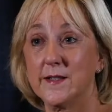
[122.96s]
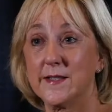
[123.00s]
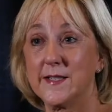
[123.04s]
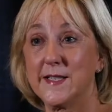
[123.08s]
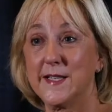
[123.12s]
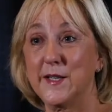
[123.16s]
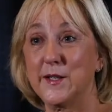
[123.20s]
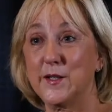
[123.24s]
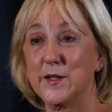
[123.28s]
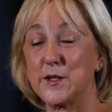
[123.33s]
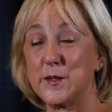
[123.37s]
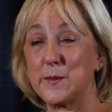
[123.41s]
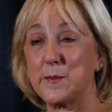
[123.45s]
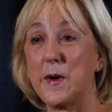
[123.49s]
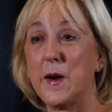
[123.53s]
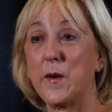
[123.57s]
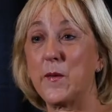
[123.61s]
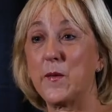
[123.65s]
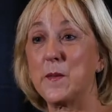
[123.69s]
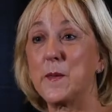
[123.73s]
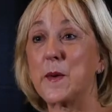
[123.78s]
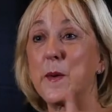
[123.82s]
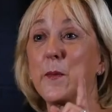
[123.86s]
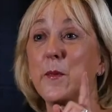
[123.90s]
skills by
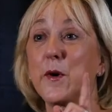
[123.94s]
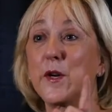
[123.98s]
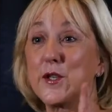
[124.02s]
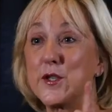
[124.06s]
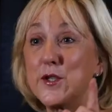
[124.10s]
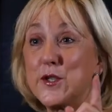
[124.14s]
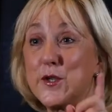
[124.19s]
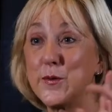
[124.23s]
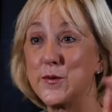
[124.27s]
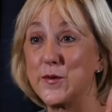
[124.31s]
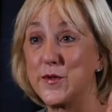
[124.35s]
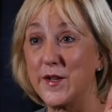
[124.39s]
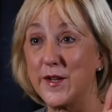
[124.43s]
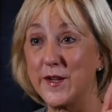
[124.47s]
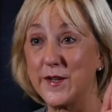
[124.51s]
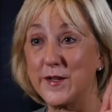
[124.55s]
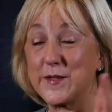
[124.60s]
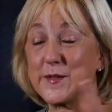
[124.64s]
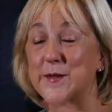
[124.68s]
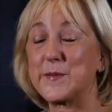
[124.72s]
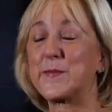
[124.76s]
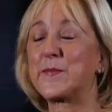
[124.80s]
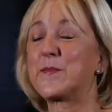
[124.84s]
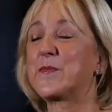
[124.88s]
remembering two
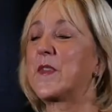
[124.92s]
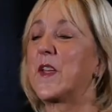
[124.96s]
things.